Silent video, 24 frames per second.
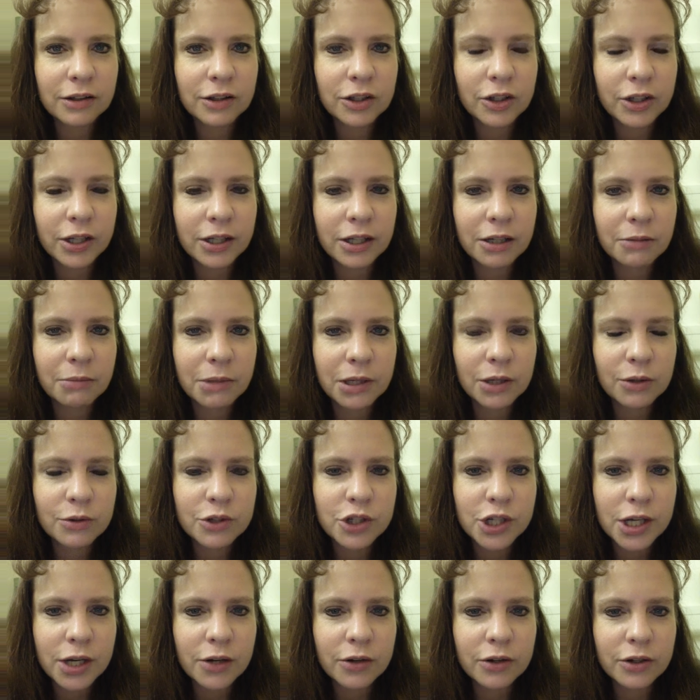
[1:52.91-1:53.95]
looking up my
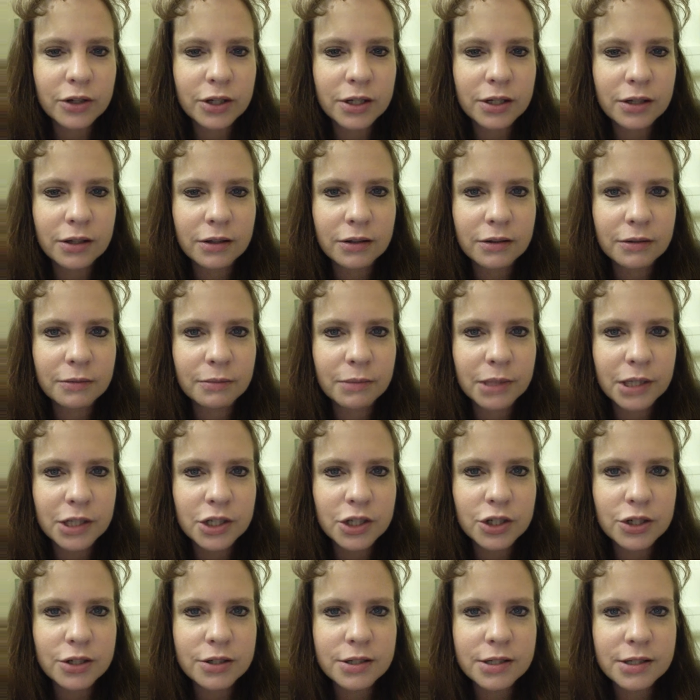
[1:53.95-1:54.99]
old childhood
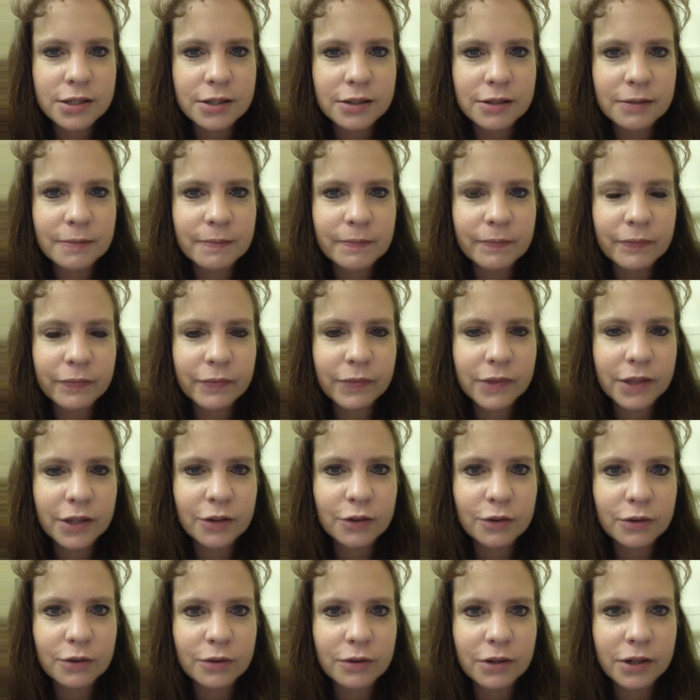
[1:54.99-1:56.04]
pictures
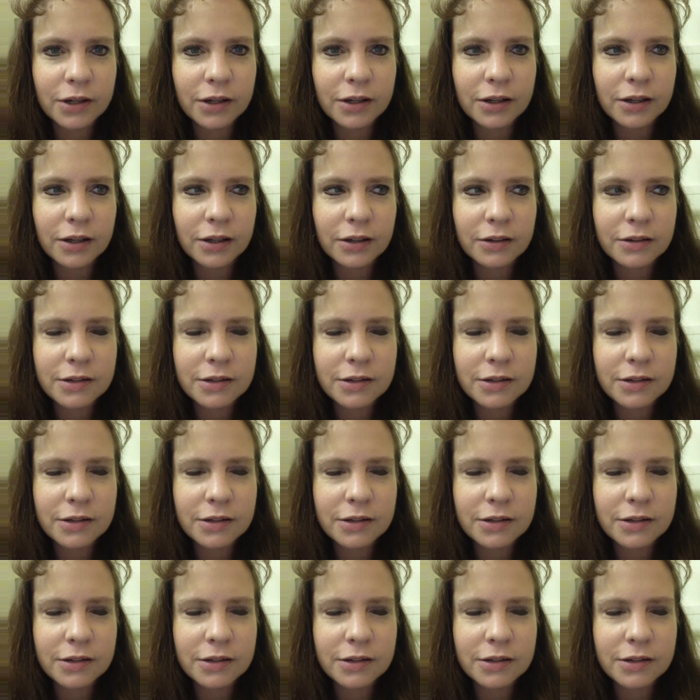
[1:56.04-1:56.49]
and uh,